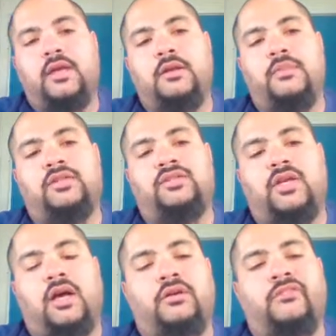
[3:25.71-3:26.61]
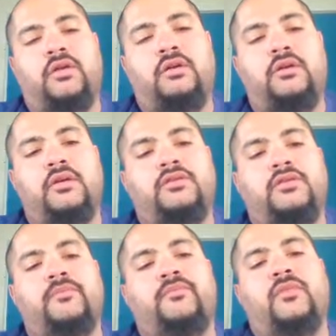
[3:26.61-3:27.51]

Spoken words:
It makes Connor furious.